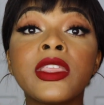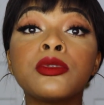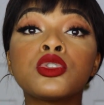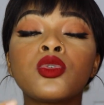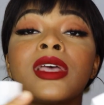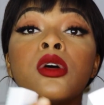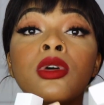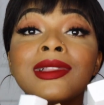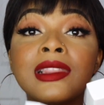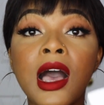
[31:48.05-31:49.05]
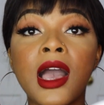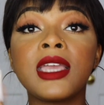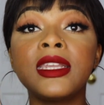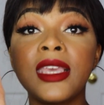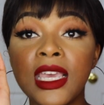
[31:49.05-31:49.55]
They were sold out
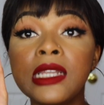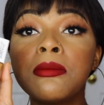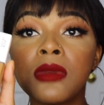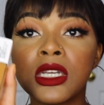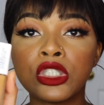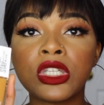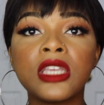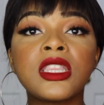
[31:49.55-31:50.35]
online in my shade.